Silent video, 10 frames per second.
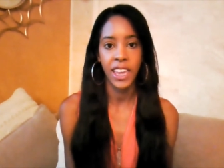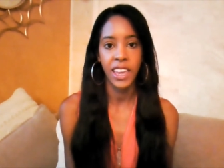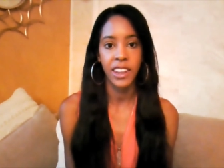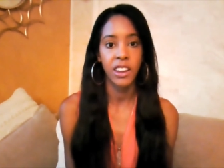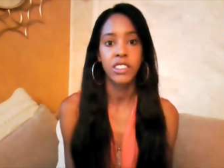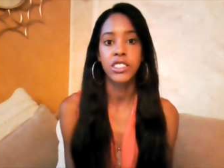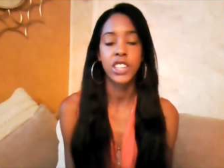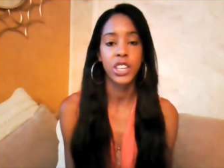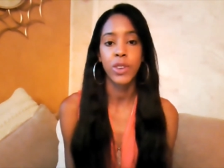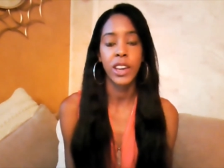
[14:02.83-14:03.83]
in year
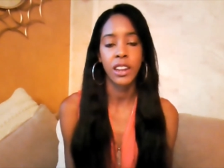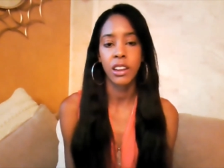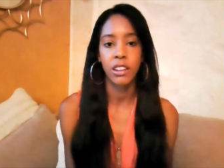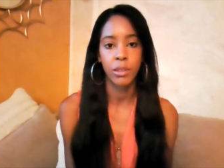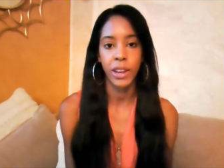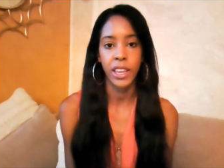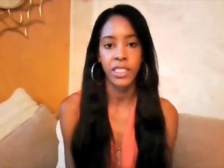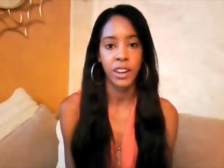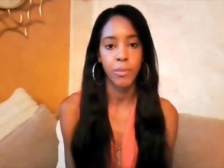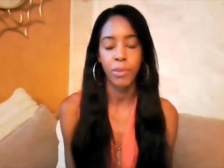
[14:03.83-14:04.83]
two and year three
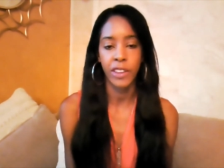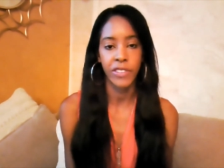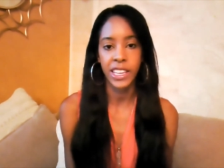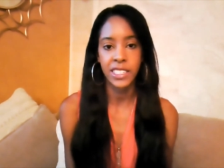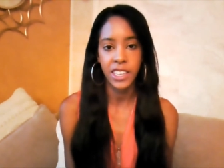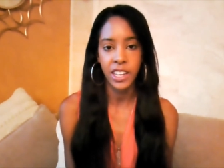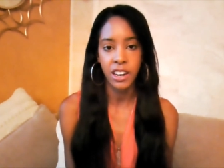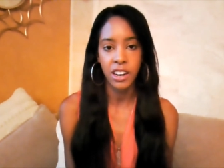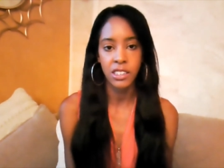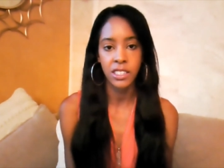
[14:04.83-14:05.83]
than in previous
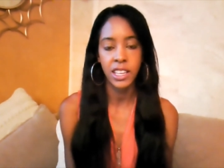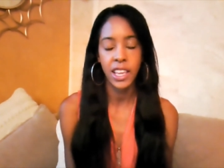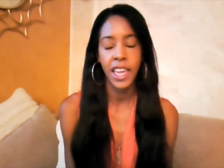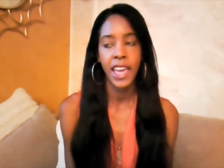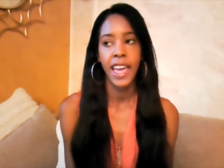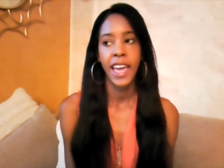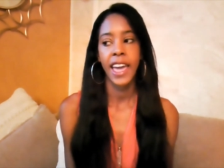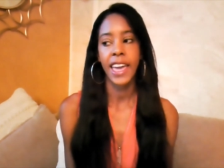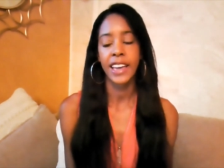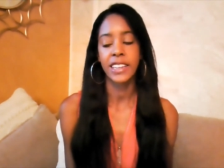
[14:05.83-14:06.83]
years.
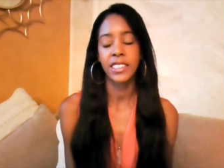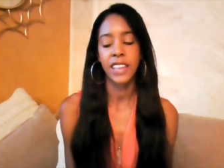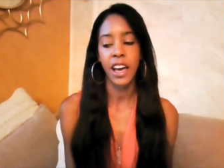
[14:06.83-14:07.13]
And